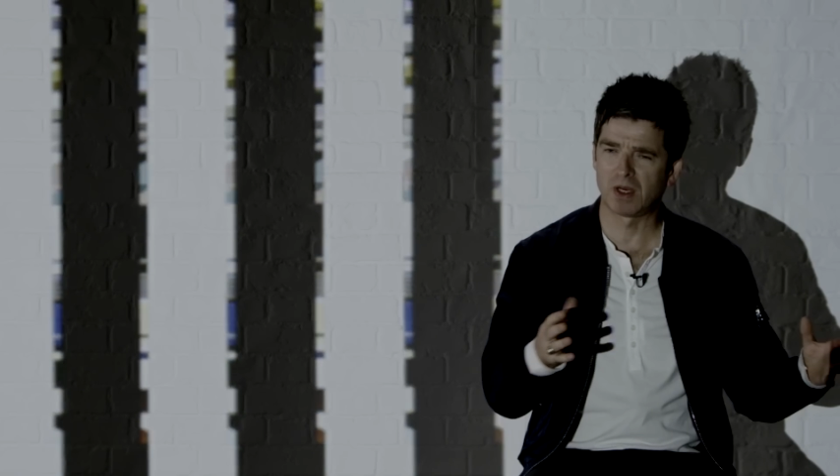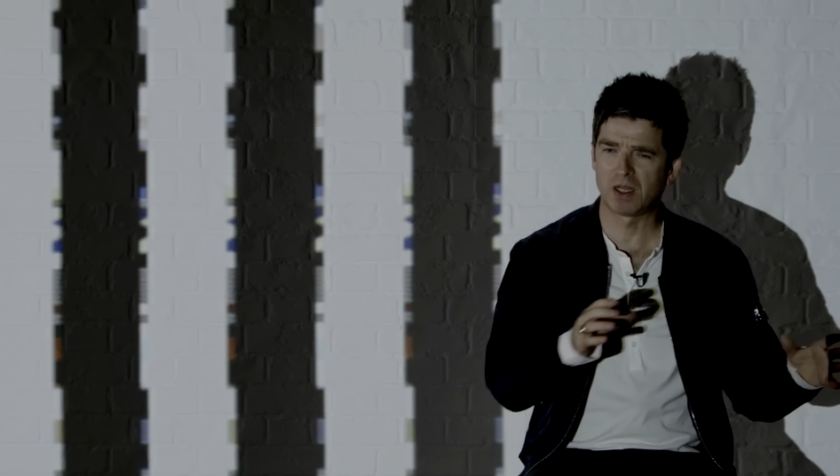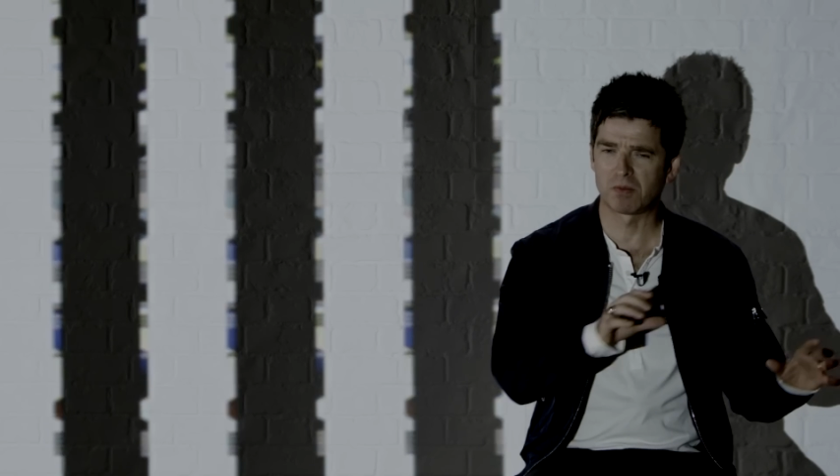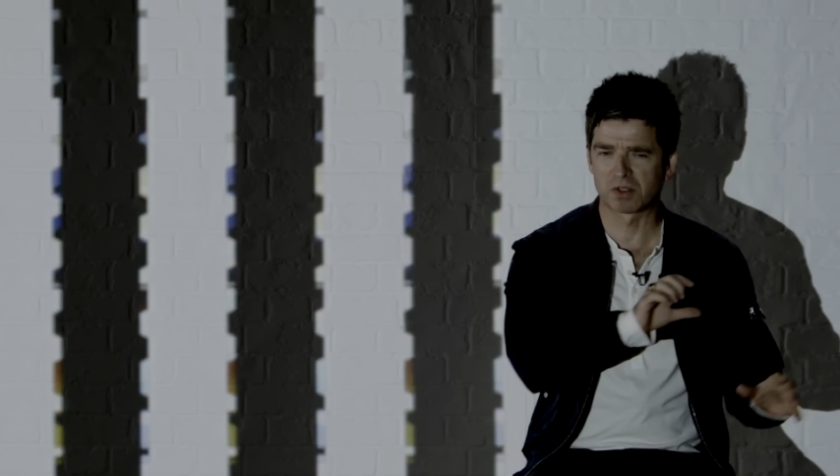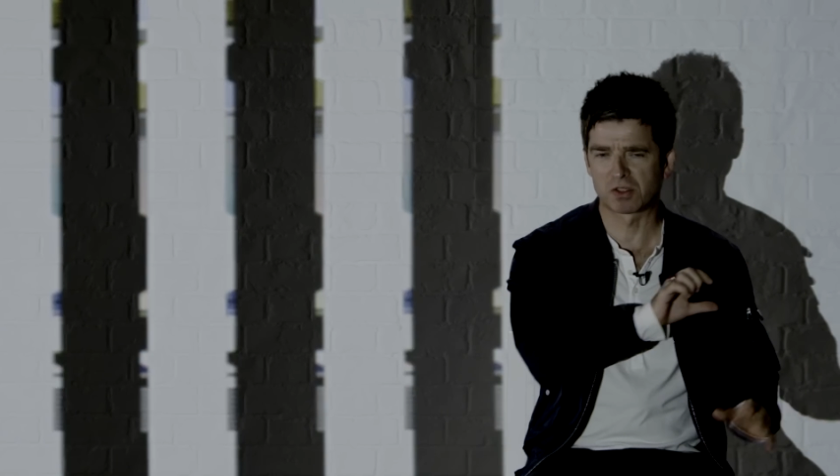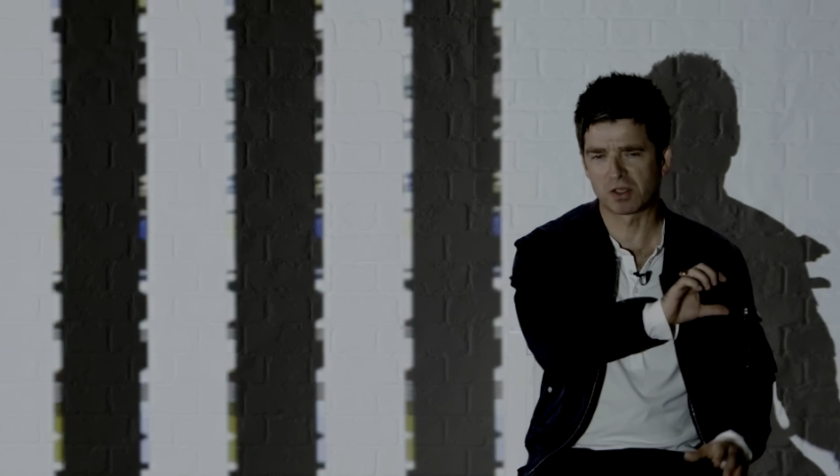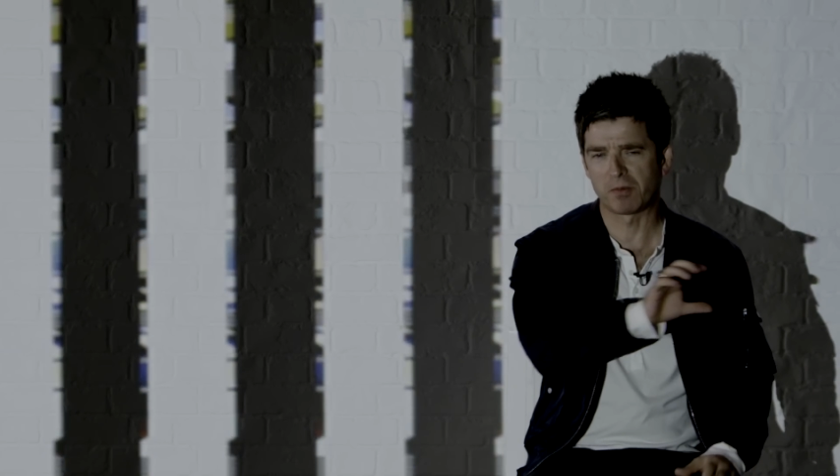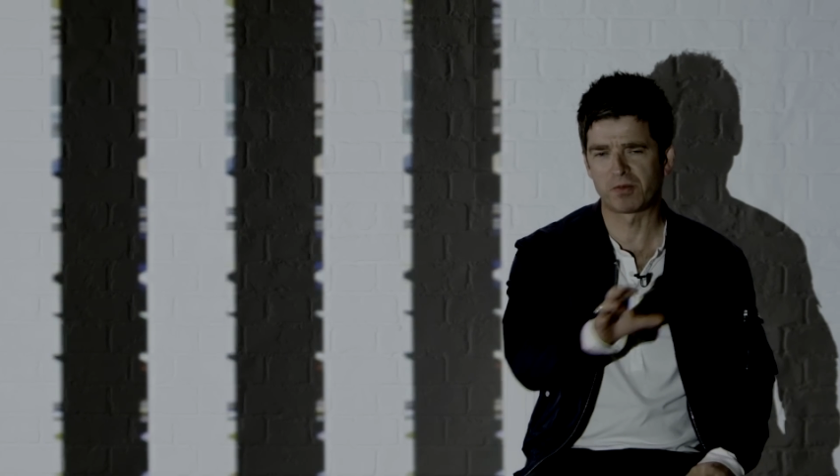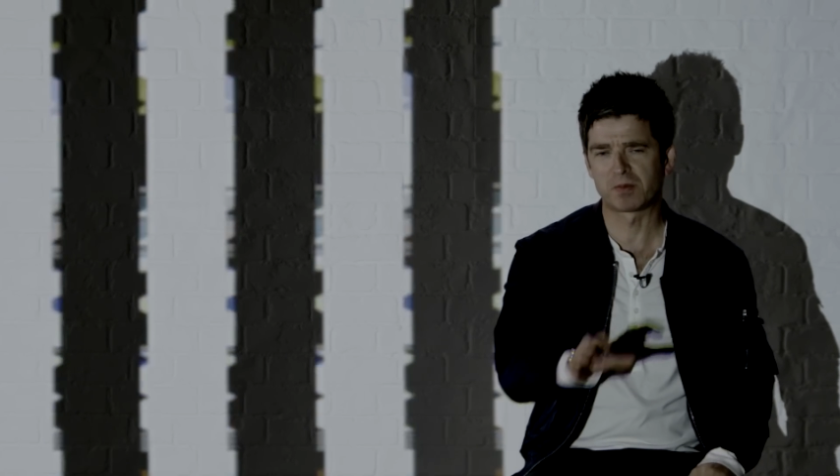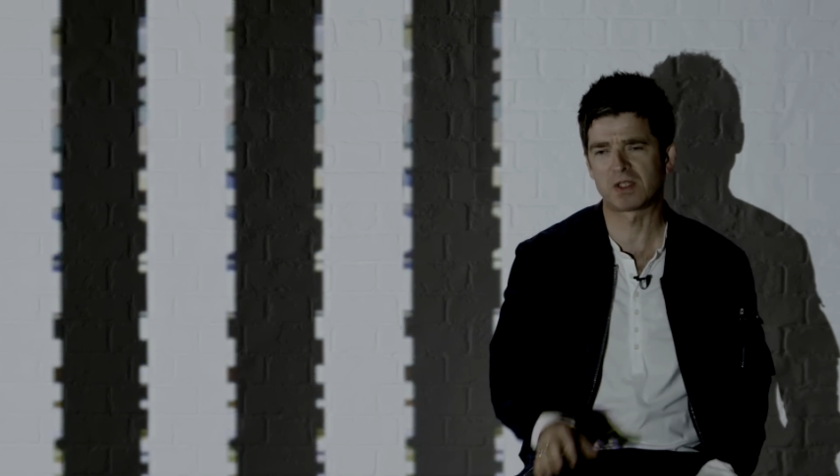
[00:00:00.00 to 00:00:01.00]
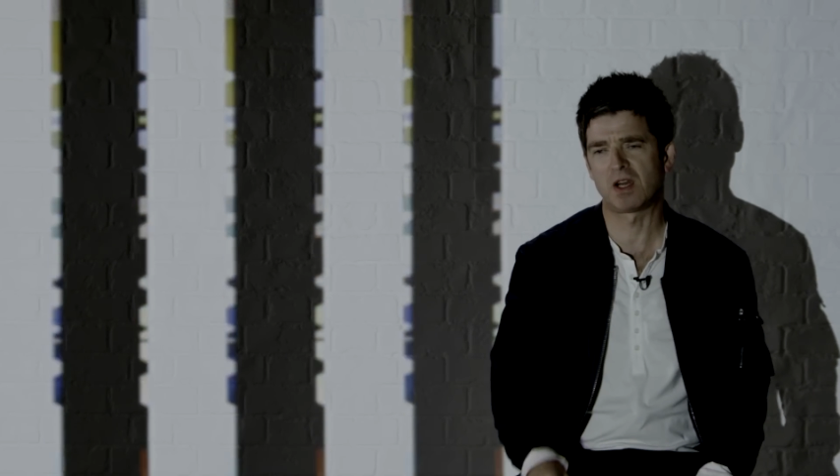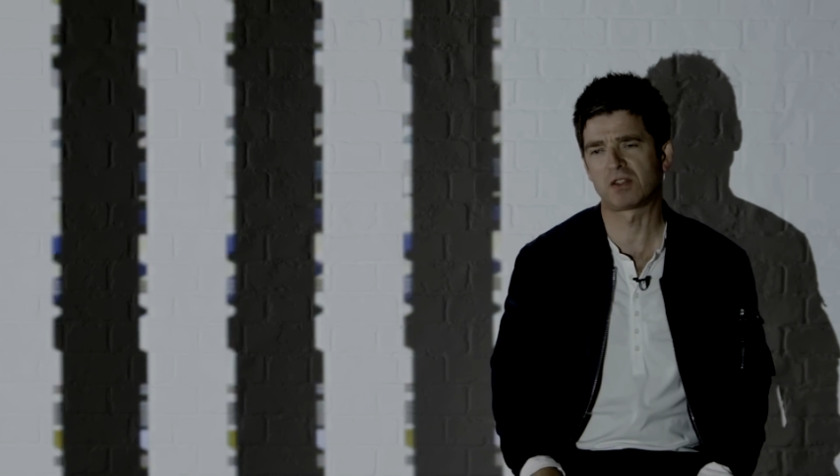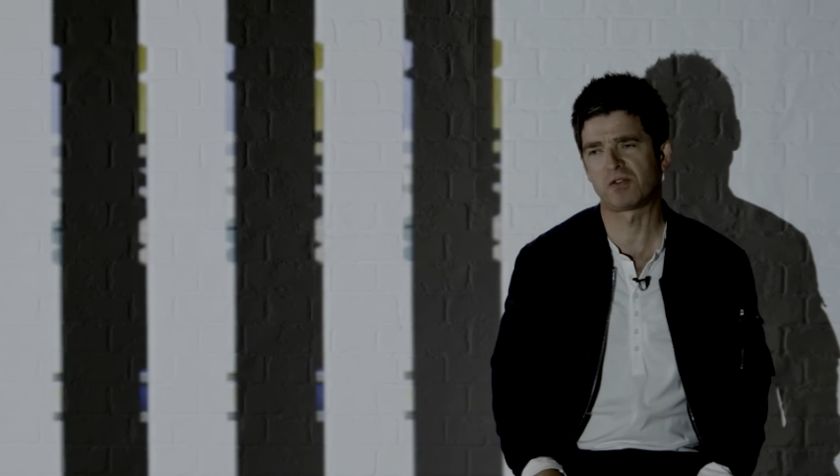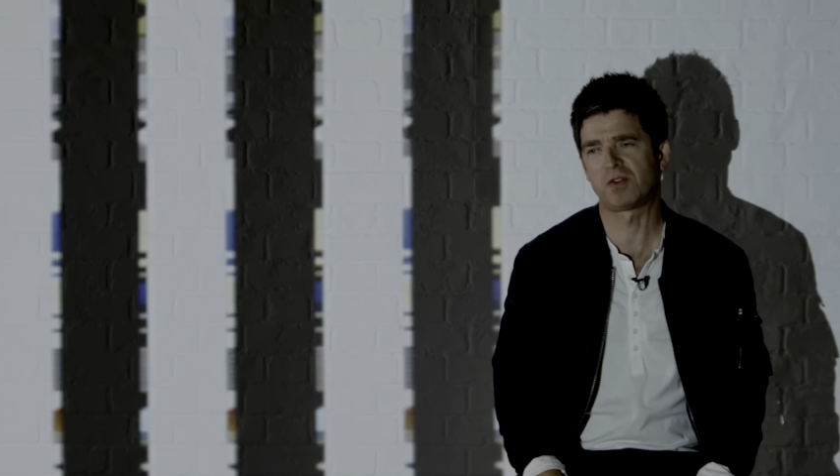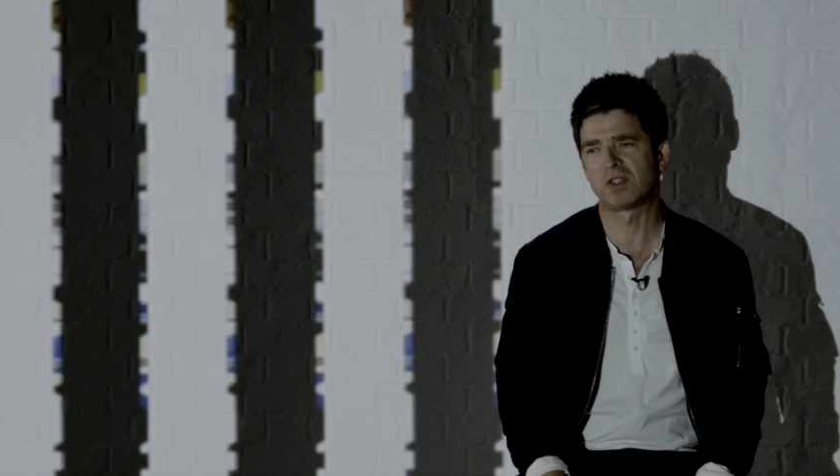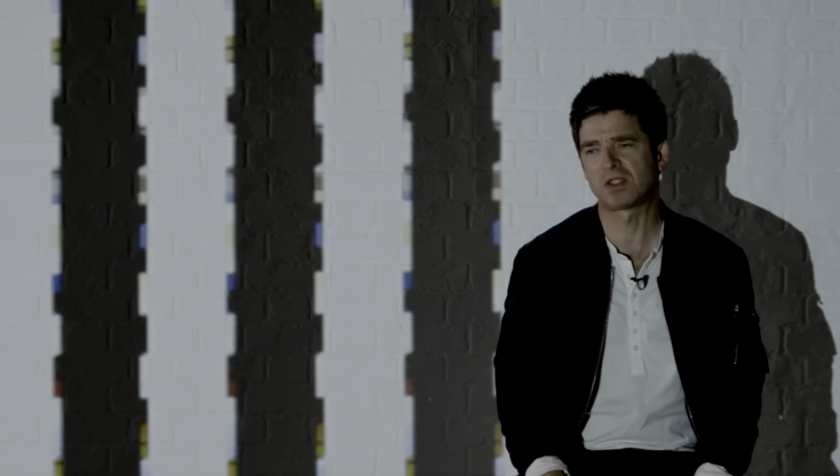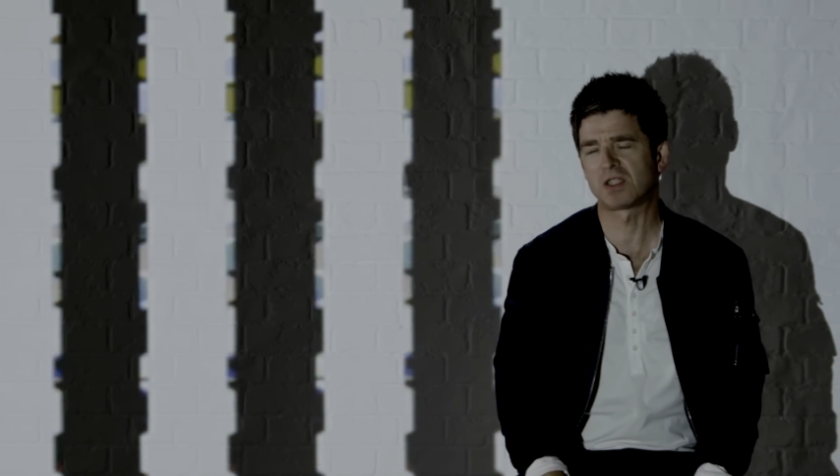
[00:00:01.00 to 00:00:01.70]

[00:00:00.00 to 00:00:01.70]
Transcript: and it was a trip from start to finish.